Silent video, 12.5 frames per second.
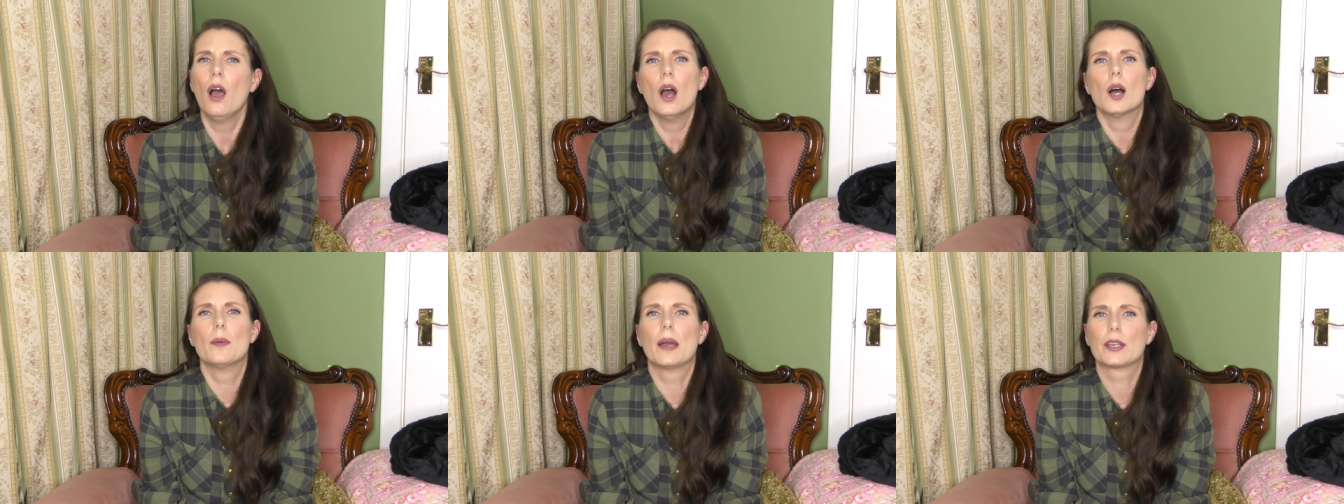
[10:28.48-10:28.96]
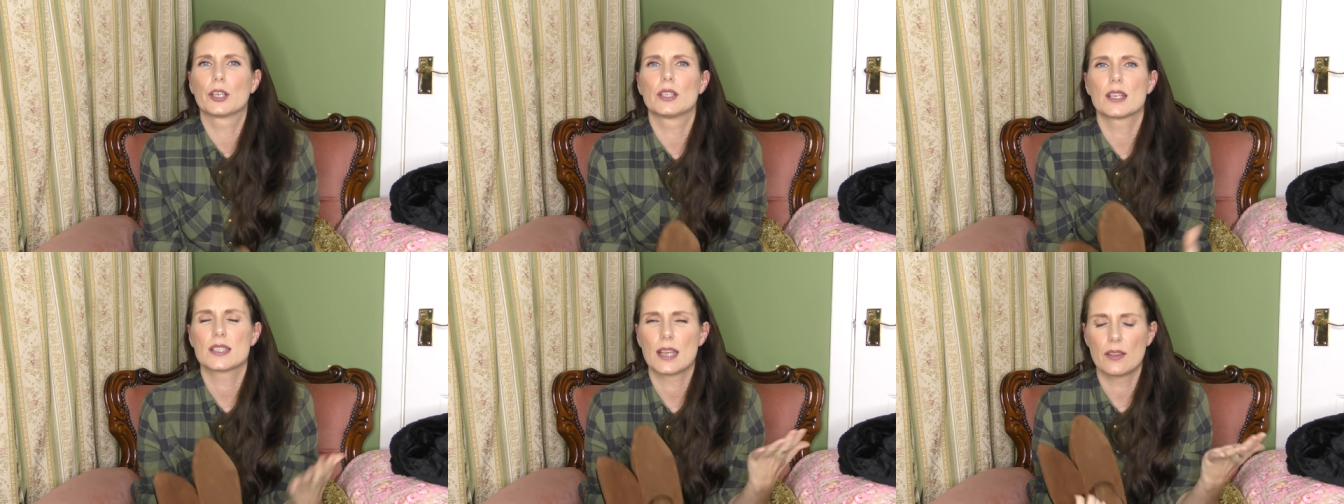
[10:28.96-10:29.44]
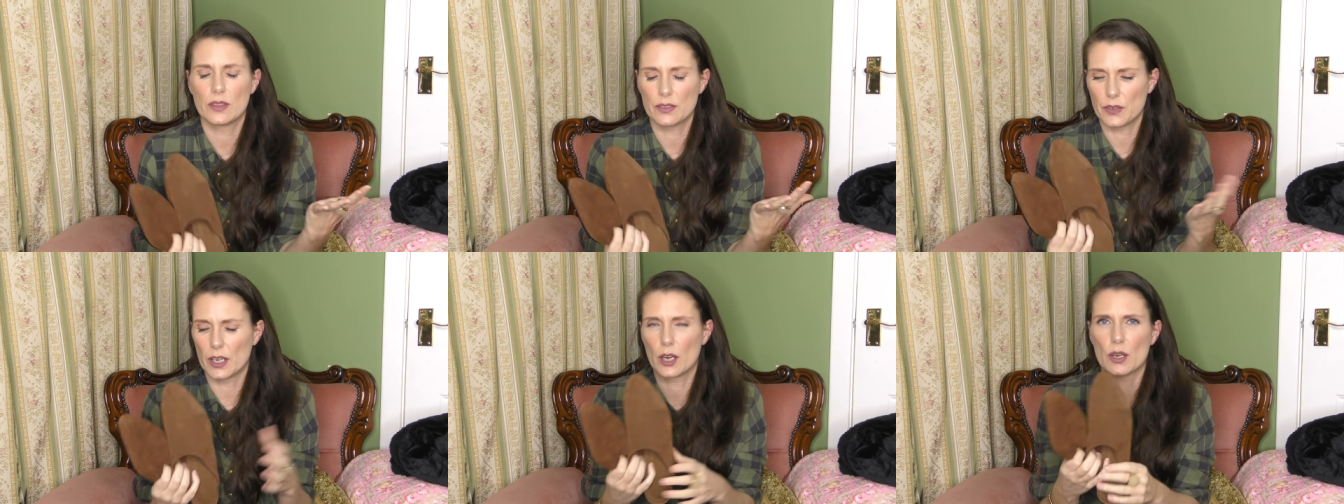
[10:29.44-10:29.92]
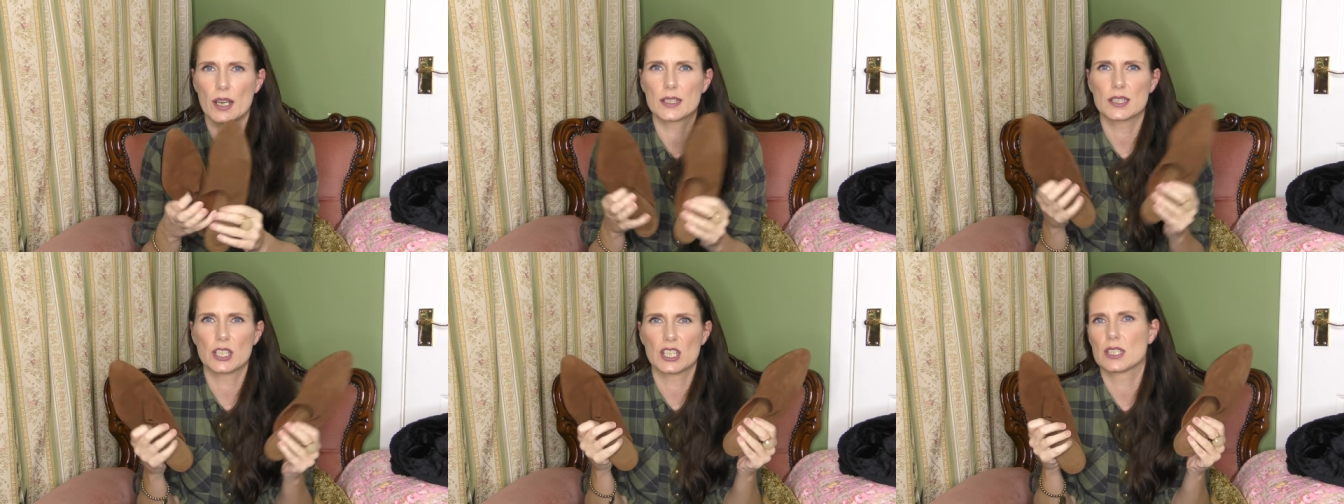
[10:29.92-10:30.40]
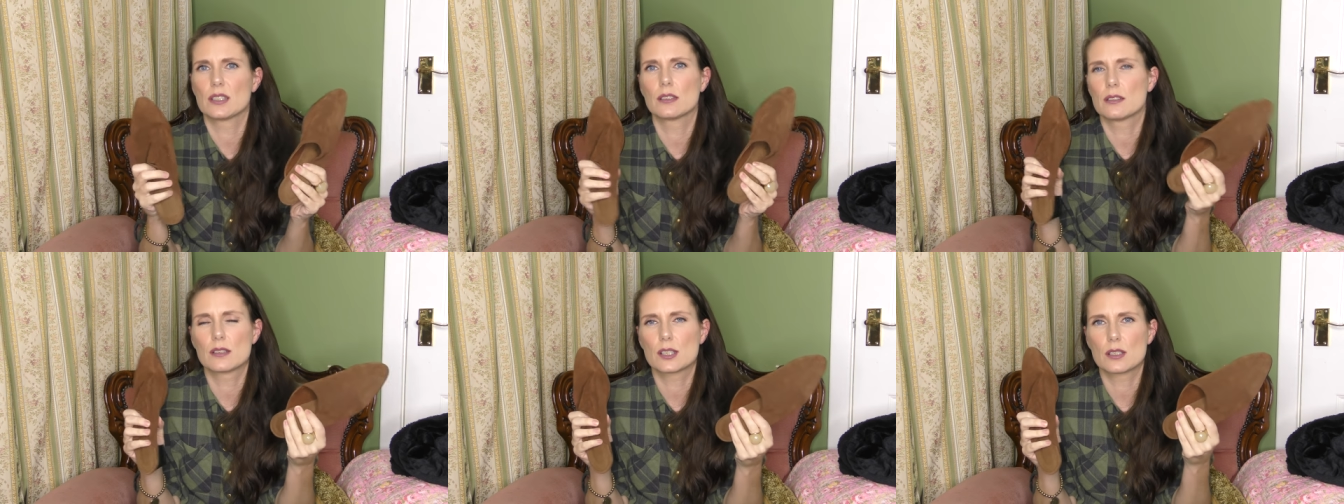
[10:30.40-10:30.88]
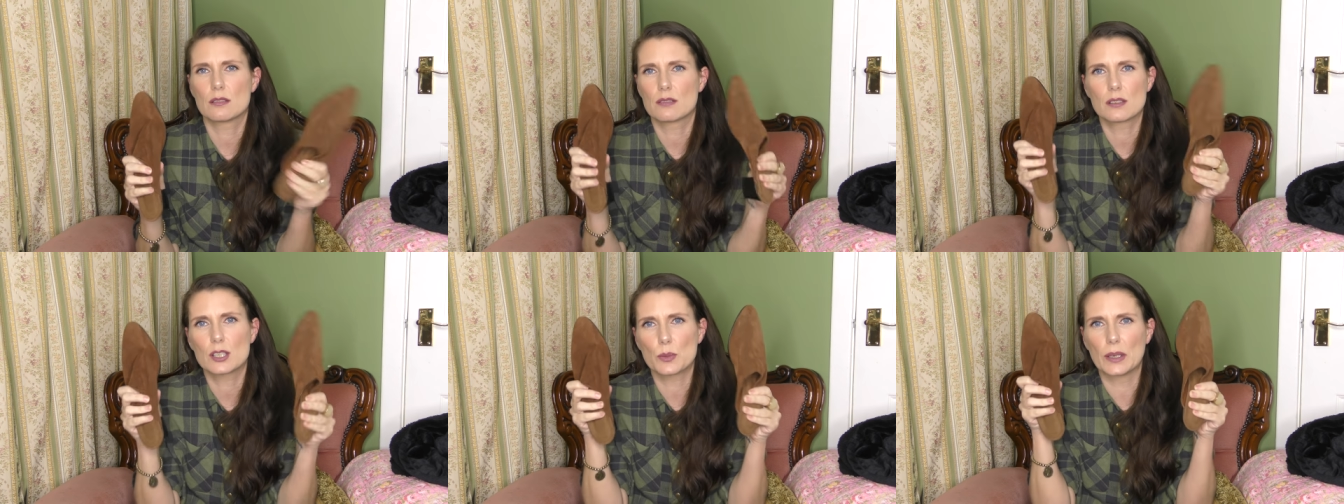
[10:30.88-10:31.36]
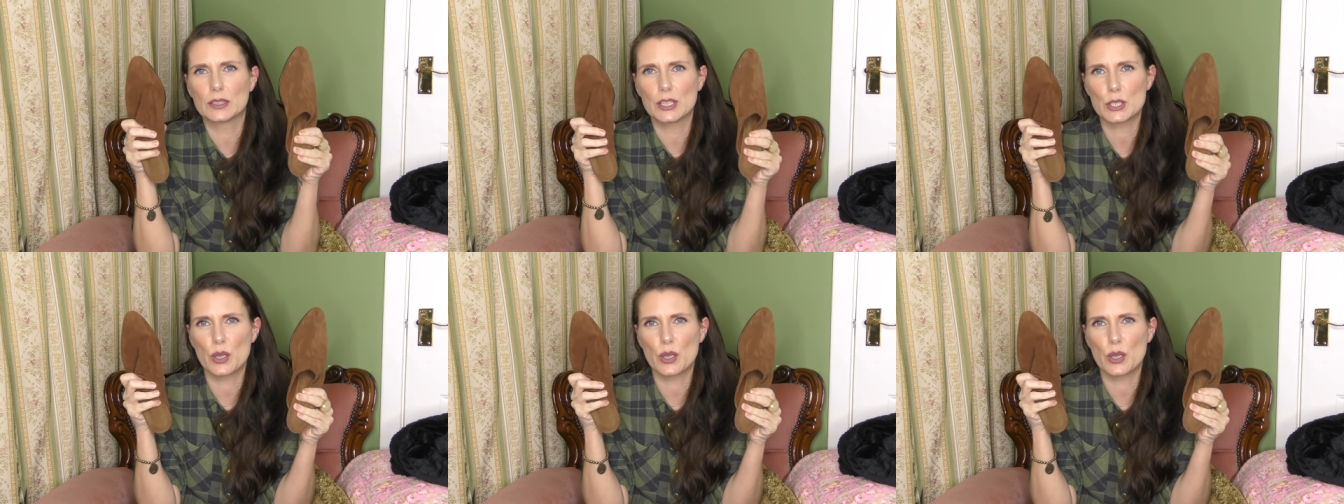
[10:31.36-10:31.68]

oh my goodness, sitting there for an hour is just sweltering.